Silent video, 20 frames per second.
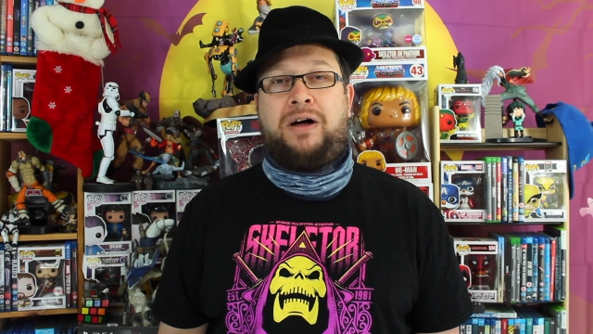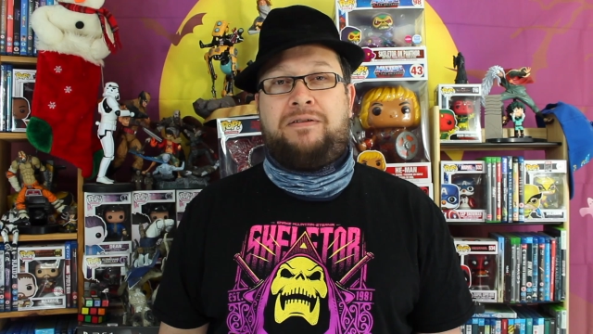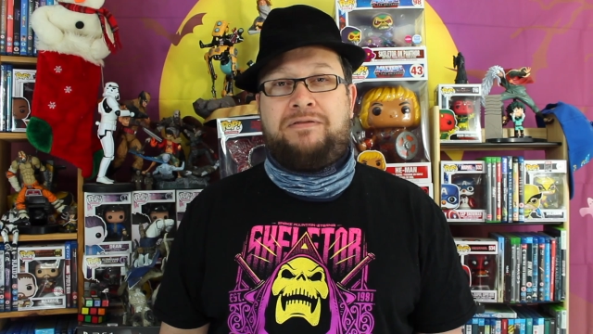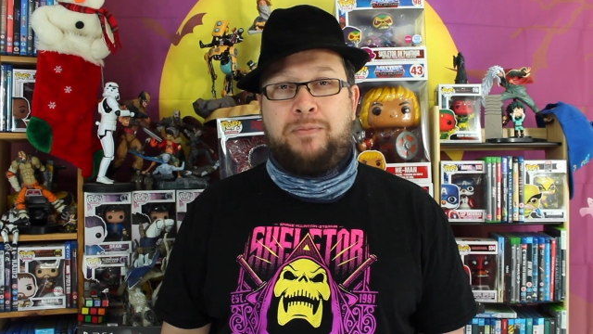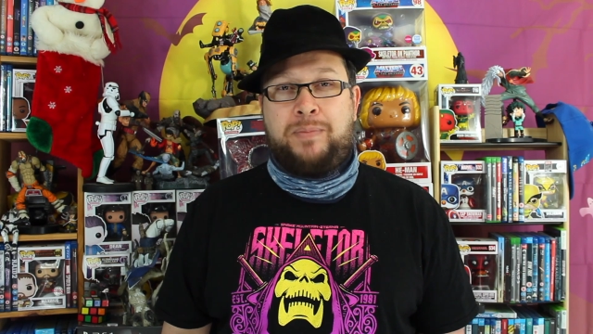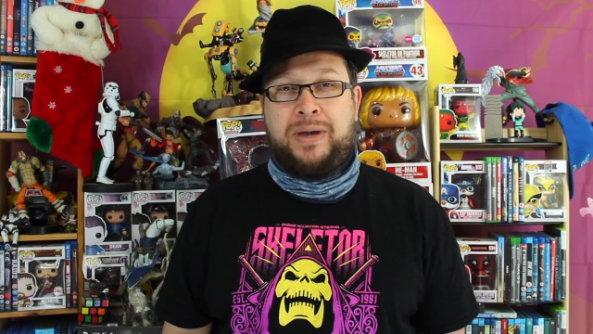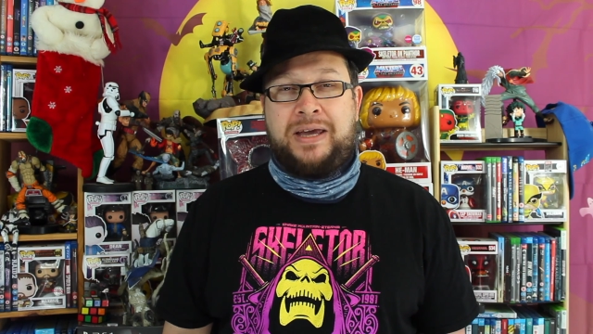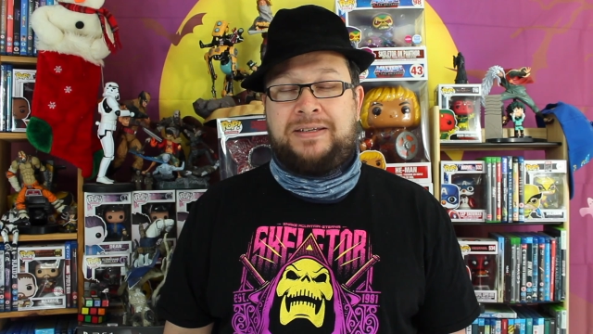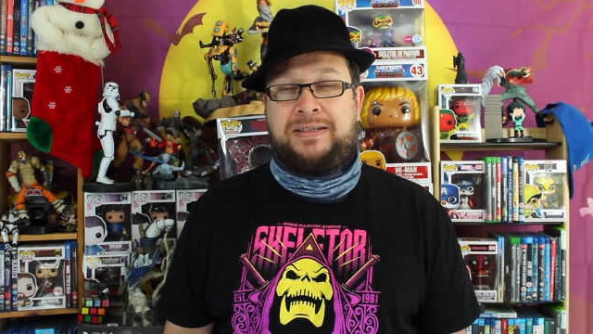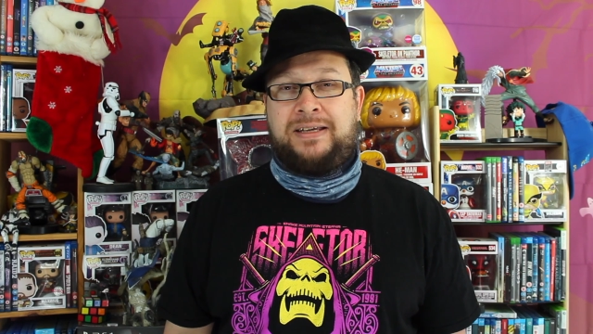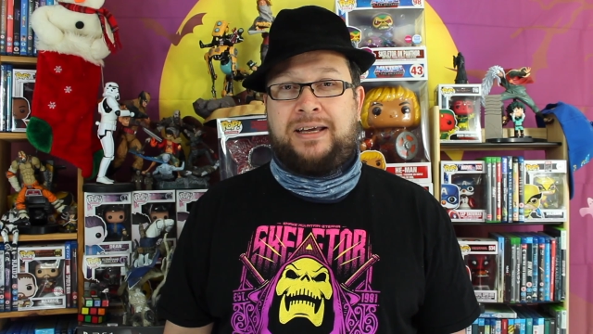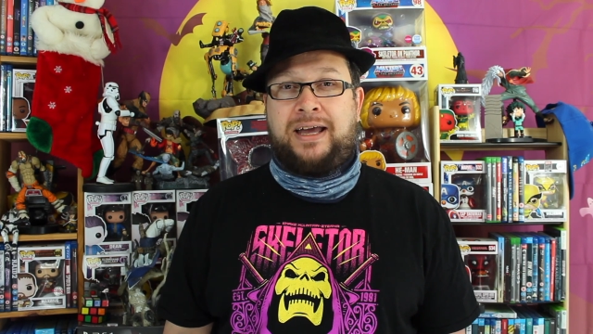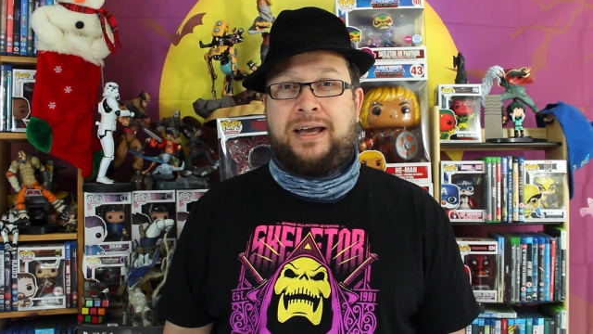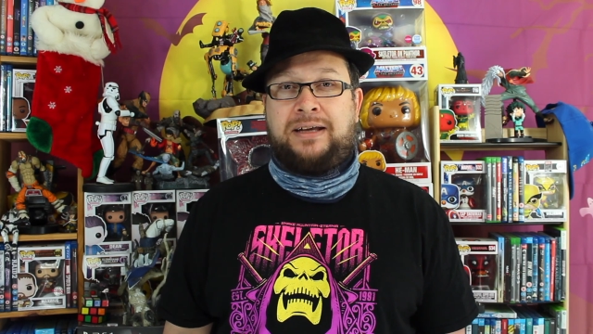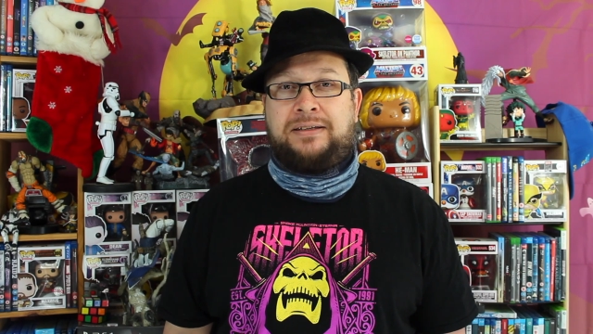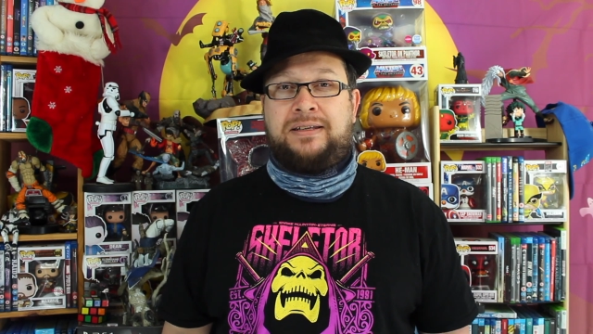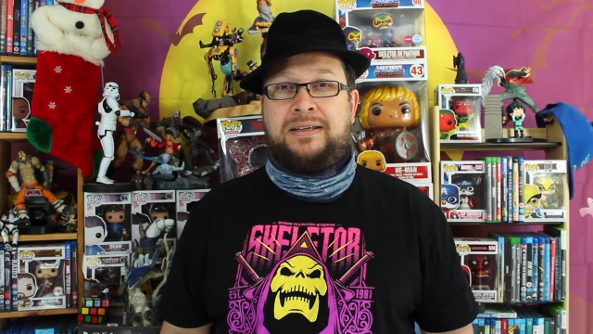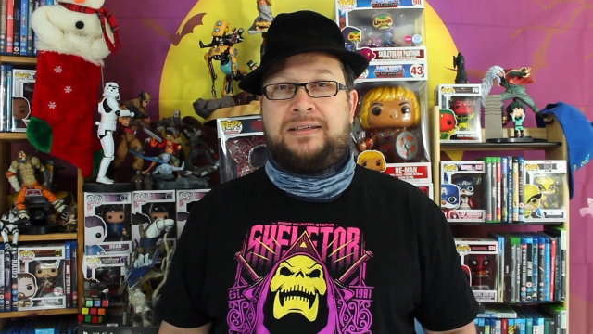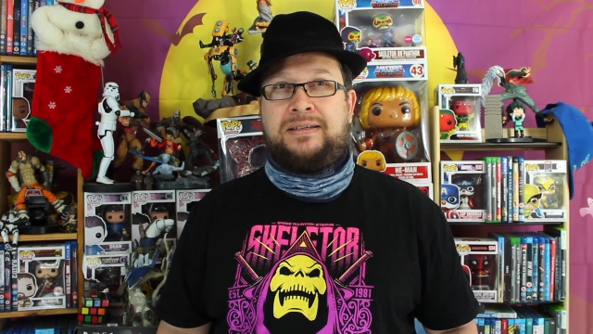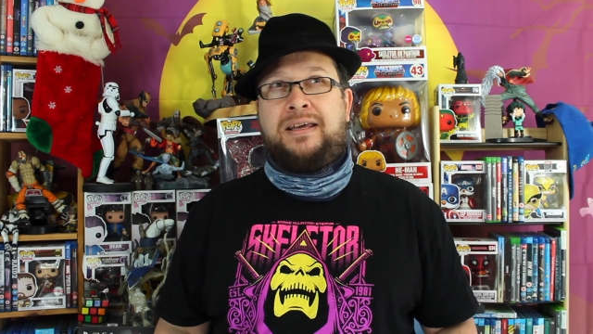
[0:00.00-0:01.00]
of amazing
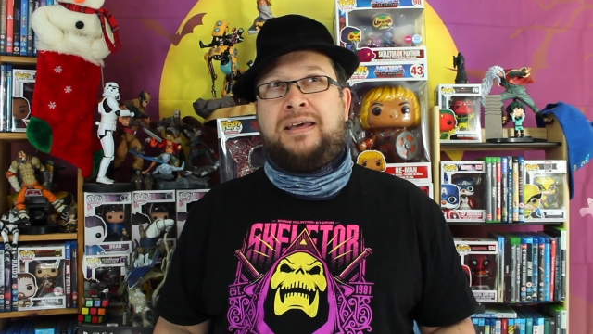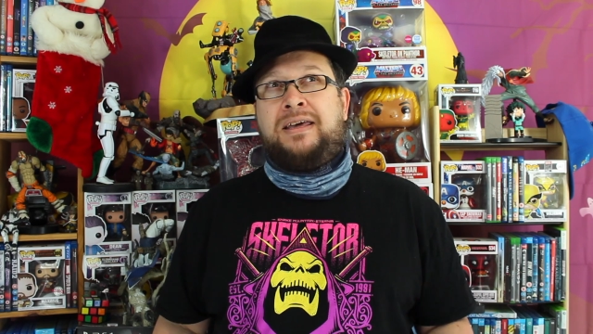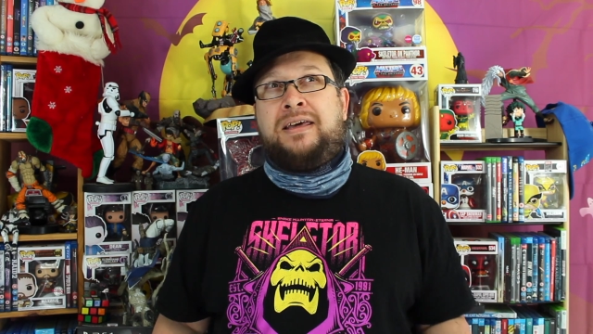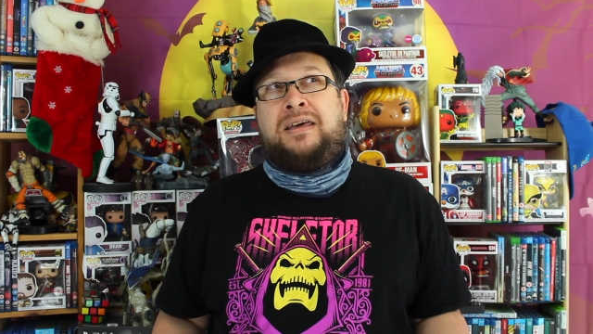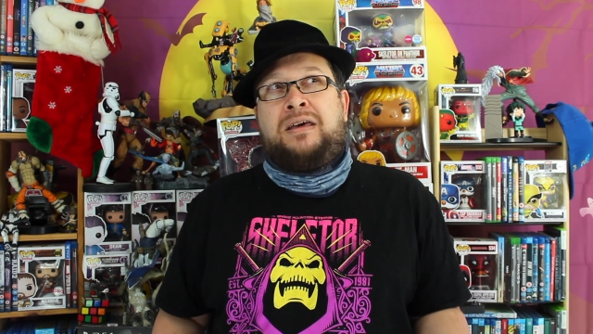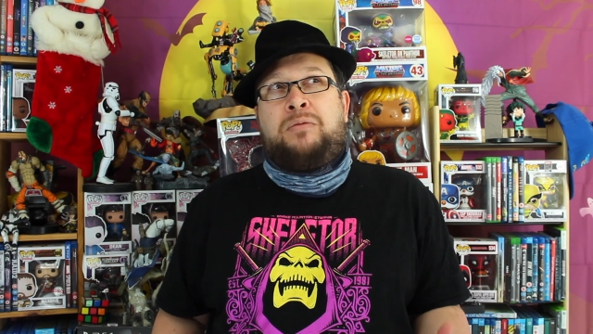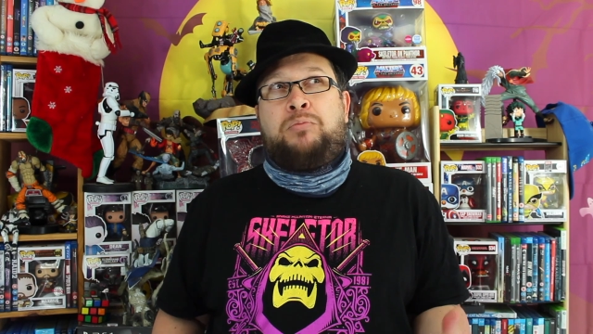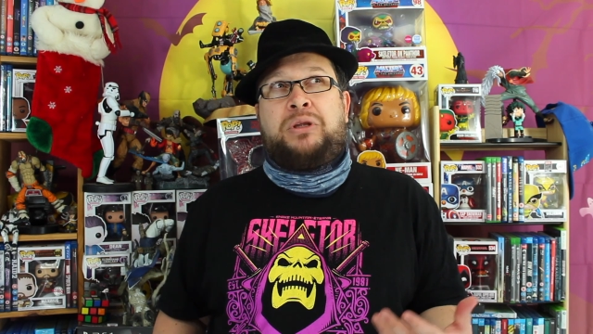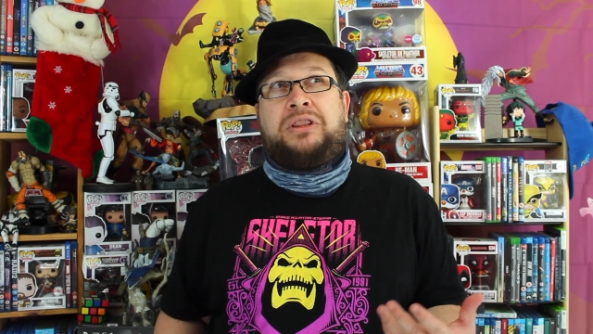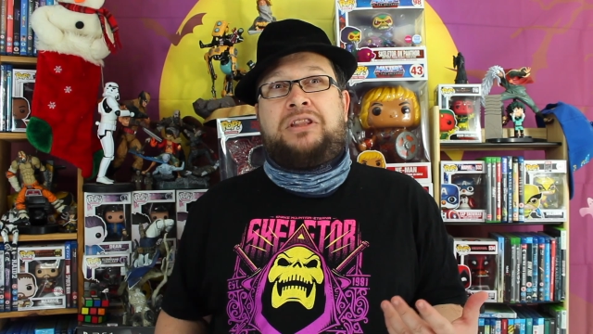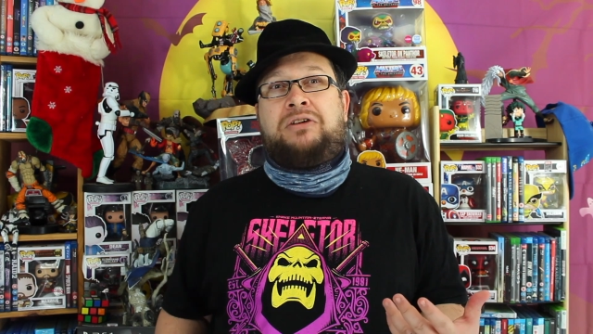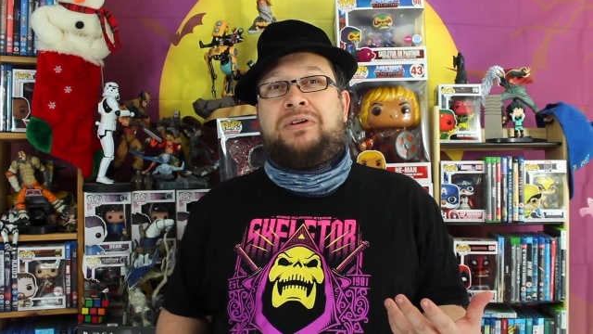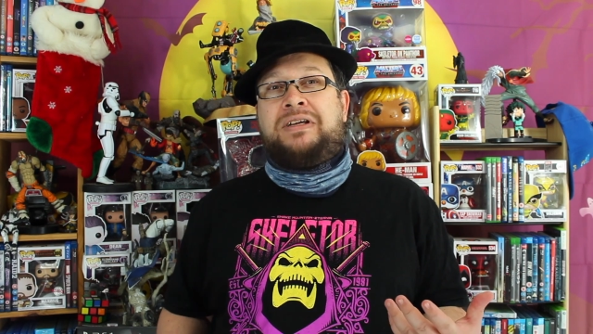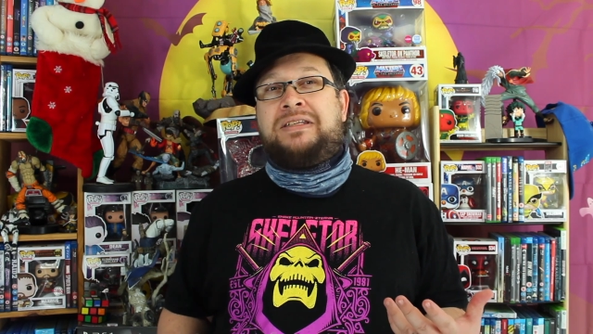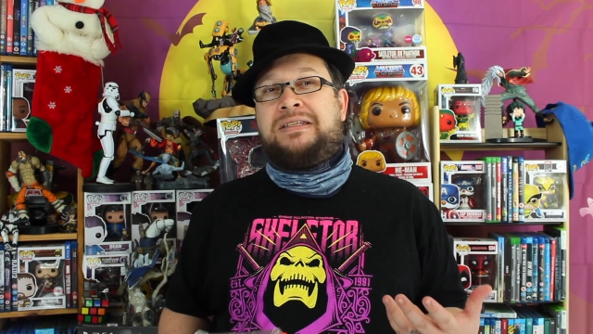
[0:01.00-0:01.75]
actors, but there